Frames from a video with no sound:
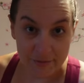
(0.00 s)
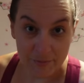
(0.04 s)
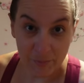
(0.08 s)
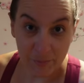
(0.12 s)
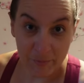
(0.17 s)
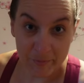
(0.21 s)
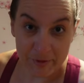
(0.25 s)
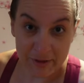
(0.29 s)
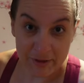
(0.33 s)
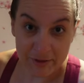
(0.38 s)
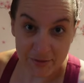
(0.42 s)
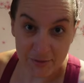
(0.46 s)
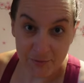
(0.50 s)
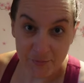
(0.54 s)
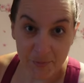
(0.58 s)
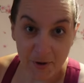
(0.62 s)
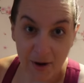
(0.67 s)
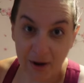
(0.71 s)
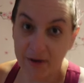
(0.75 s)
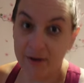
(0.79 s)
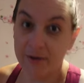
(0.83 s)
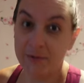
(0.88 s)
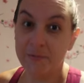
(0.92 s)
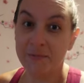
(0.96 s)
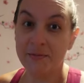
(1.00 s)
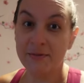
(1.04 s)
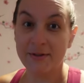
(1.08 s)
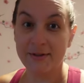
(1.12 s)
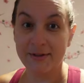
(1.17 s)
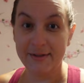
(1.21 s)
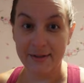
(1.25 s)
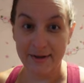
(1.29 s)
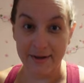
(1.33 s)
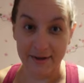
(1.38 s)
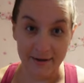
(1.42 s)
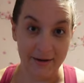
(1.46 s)
swimming suit
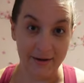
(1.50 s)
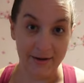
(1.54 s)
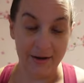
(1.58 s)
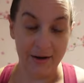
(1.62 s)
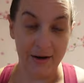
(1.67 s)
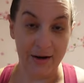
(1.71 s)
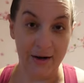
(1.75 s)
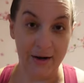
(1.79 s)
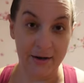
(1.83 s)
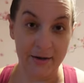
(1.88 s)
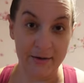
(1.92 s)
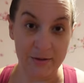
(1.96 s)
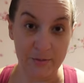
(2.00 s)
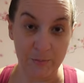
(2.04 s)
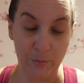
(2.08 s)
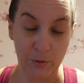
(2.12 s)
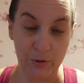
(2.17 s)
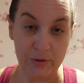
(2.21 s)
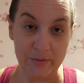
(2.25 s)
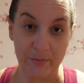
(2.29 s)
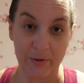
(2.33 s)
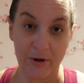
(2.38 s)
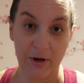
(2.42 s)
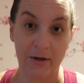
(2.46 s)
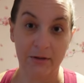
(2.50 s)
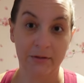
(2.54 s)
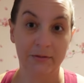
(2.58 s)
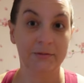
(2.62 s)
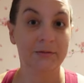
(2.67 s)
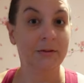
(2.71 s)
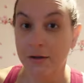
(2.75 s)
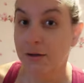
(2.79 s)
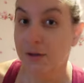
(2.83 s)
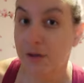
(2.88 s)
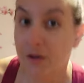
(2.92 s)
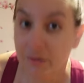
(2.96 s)
bottoms and a sports bra.
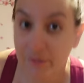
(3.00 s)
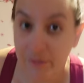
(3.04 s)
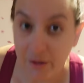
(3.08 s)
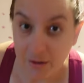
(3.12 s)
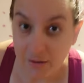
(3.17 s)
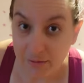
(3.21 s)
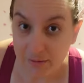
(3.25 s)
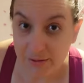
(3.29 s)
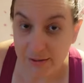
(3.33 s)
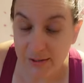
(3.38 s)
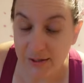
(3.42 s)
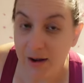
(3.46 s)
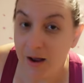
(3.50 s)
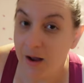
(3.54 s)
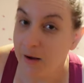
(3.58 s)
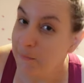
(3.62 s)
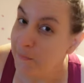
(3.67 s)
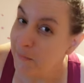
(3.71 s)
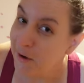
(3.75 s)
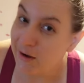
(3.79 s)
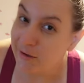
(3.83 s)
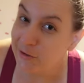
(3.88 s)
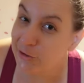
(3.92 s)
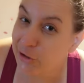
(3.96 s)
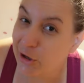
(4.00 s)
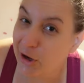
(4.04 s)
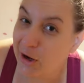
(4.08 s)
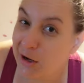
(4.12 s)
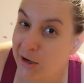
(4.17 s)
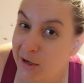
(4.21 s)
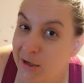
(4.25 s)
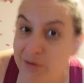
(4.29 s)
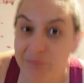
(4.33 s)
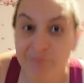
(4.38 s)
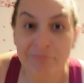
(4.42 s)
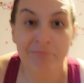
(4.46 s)
Luckily, I'm not
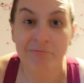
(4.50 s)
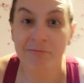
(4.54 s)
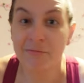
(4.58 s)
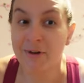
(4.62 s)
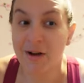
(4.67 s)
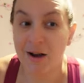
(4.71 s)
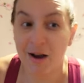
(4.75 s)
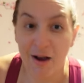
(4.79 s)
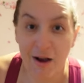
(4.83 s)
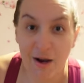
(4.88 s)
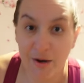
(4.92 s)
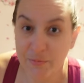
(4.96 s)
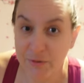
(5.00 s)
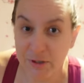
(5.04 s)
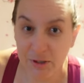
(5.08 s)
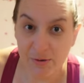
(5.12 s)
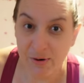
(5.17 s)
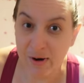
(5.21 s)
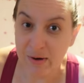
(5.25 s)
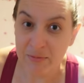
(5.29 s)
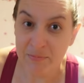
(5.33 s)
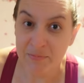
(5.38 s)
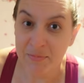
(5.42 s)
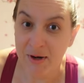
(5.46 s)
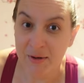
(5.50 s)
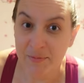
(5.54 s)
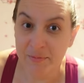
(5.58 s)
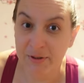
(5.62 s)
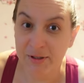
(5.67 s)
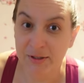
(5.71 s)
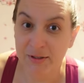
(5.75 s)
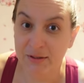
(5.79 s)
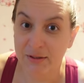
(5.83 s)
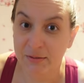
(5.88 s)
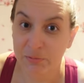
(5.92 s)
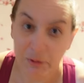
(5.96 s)
shy. I would go out in
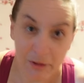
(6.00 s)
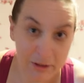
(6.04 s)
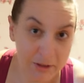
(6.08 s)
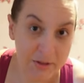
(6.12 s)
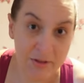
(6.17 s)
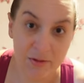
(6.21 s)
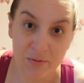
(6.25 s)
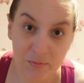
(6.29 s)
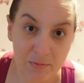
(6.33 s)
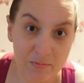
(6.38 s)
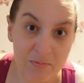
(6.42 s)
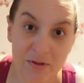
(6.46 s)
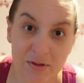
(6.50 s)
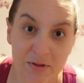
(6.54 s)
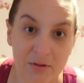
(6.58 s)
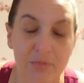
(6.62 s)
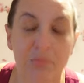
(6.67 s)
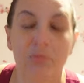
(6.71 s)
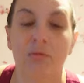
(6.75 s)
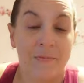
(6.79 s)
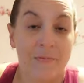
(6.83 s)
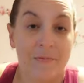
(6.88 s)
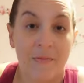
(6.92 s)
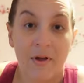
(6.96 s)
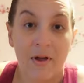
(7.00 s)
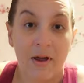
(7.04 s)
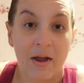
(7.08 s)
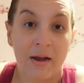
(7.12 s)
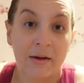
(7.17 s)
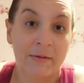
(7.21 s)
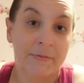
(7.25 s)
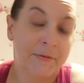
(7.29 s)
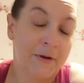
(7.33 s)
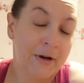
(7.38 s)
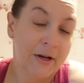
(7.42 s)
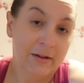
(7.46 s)
public in a swimsuit.
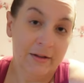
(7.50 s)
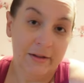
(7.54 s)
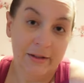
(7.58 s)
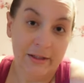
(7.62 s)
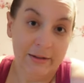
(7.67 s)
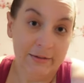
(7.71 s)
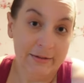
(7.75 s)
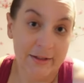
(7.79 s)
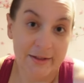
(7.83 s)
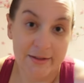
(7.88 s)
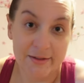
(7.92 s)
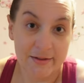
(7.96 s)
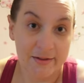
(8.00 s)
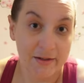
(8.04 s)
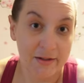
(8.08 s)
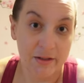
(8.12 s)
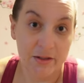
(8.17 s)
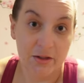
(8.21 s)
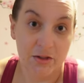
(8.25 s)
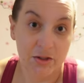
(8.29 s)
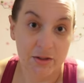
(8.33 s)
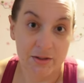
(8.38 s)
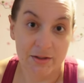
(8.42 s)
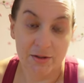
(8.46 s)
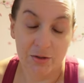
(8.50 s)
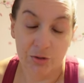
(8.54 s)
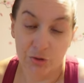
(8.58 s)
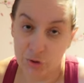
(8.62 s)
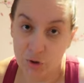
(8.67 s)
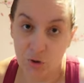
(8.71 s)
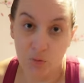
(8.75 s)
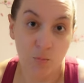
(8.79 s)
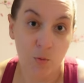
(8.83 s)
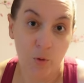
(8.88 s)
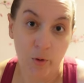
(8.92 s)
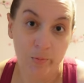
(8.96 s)
And frankly, this is gonna just
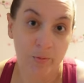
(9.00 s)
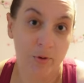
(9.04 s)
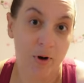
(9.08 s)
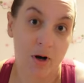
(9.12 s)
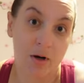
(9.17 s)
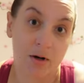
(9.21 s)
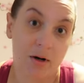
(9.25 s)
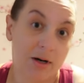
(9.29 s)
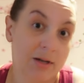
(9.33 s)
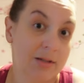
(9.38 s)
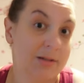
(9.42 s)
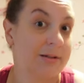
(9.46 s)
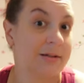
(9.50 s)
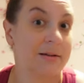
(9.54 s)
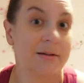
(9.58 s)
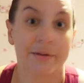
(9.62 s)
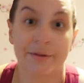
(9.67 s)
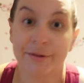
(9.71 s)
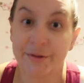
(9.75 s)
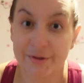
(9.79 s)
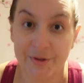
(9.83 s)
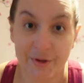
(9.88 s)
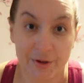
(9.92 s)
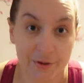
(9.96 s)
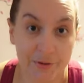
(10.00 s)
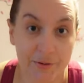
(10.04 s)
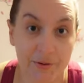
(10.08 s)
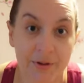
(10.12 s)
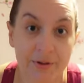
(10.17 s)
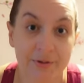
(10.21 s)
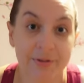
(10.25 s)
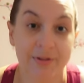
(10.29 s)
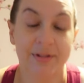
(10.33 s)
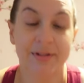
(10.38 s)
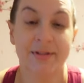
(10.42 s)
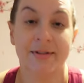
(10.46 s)
show more progress. So
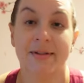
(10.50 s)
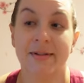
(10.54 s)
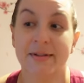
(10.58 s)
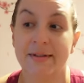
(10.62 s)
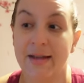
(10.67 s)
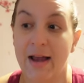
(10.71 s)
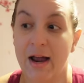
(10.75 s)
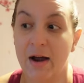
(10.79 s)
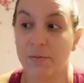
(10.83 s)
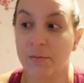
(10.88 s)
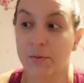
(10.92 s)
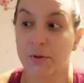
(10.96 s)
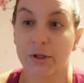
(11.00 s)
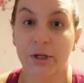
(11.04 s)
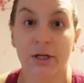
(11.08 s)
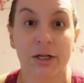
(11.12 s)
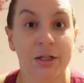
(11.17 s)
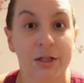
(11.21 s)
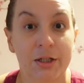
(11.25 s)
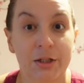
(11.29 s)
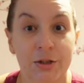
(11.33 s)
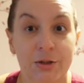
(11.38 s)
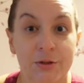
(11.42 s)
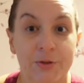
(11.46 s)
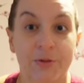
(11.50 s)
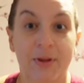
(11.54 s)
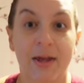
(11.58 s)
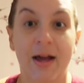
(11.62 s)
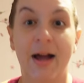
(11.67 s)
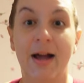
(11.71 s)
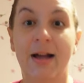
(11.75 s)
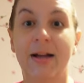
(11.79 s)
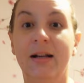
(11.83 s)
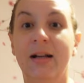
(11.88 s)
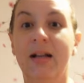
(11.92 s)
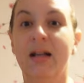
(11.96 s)
this is how we're gonna do
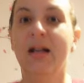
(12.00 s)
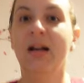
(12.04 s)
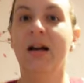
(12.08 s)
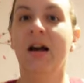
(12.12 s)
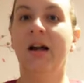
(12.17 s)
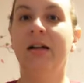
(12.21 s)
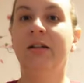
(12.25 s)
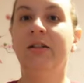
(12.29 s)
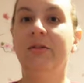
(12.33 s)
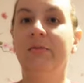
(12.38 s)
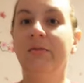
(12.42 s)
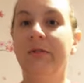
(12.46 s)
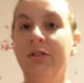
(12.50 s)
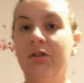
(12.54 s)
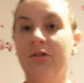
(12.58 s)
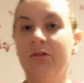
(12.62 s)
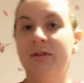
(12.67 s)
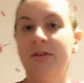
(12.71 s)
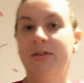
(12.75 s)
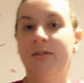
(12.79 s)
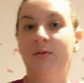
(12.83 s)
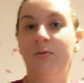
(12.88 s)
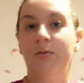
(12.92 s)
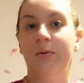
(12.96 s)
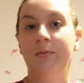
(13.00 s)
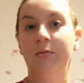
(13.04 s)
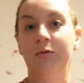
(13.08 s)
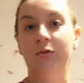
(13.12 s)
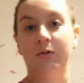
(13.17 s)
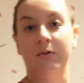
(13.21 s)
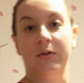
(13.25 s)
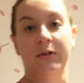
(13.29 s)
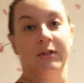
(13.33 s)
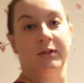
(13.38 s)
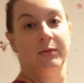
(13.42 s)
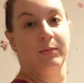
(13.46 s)
that. I do wish the swim
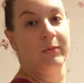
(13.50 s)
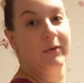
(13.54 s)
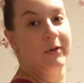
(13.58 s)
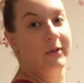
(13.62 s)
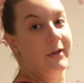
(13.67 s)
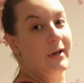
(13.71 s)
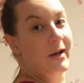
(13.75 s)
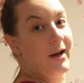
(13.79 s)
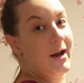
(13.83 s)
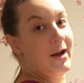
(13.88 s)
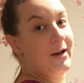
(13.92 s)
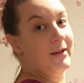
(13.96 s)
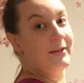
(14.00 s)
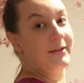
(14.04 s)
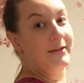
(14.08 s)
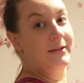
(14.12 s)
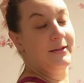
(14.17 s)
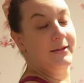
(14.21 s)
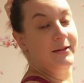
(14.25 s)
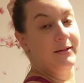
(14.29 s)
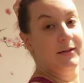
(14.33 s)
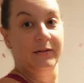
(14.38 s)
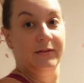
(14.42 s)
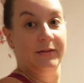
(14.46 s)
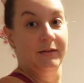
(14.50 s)
shorts weren't as